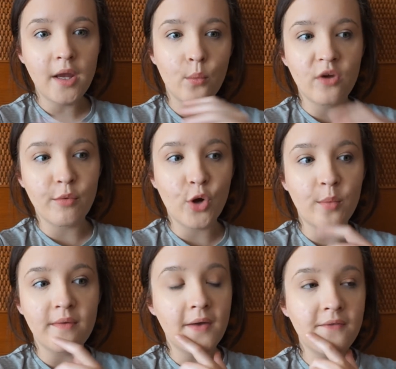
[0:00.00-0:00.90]
and we've been
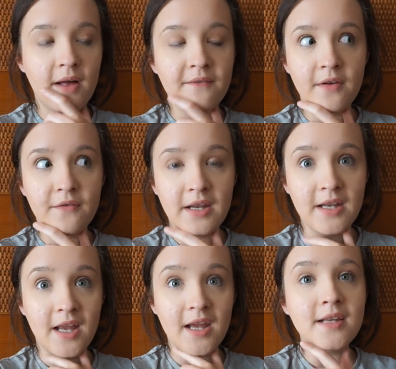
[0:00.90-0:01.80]
coming like
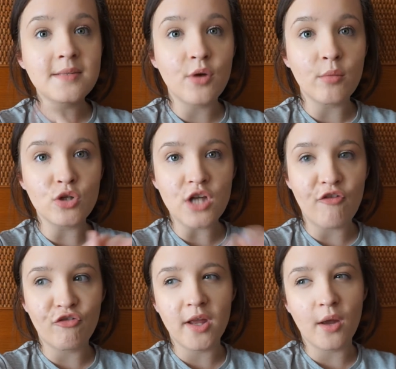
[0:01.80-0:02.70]
15 years, pretty much
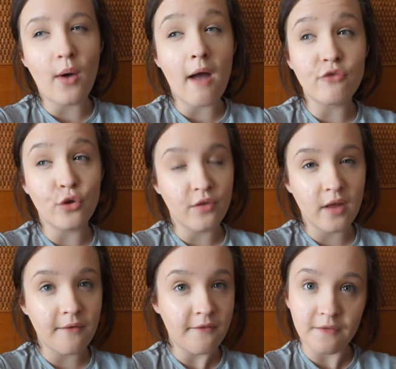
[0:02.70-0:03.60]
every year or every other
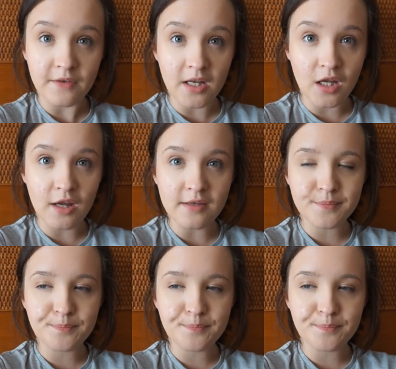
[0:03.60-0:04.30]
year, 15 years,